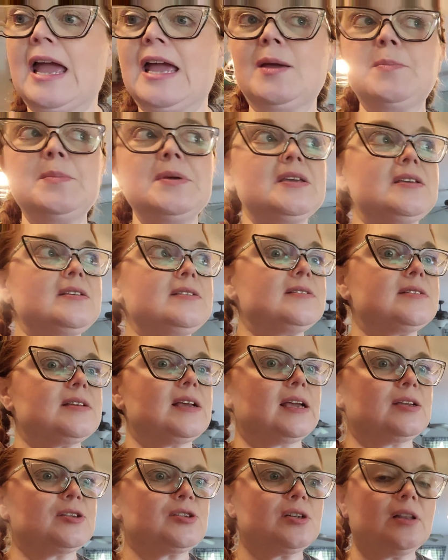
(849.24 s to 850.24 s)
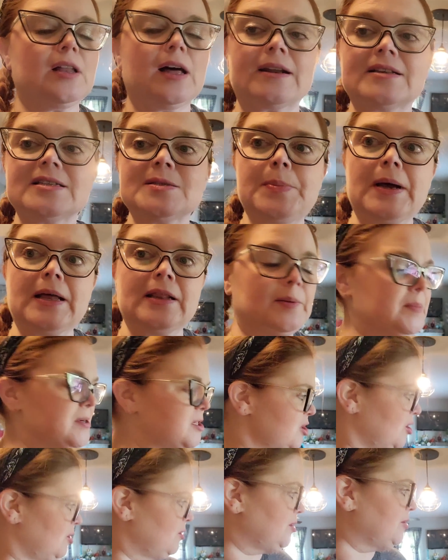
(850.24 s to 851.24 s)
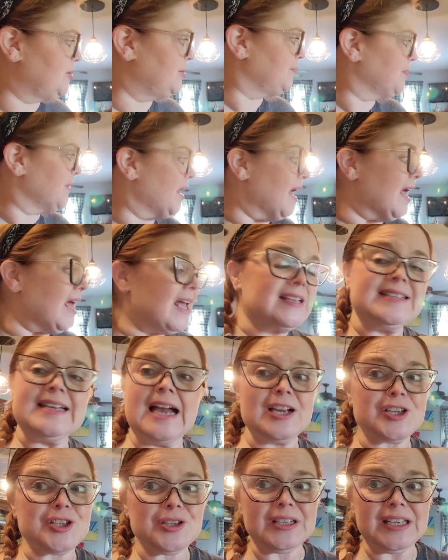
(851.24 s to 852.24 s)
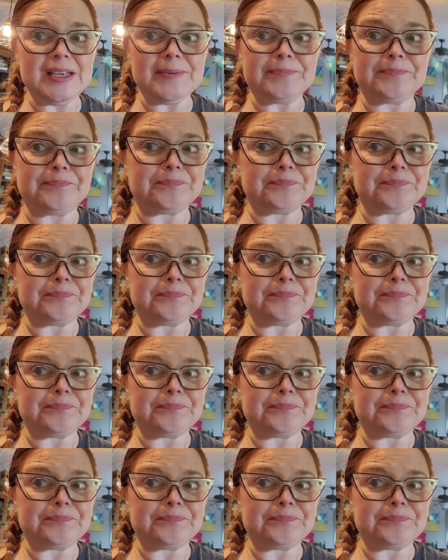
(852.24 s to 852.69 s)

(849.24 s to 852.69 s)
Amy's enchiladas. But let me show you. It's actually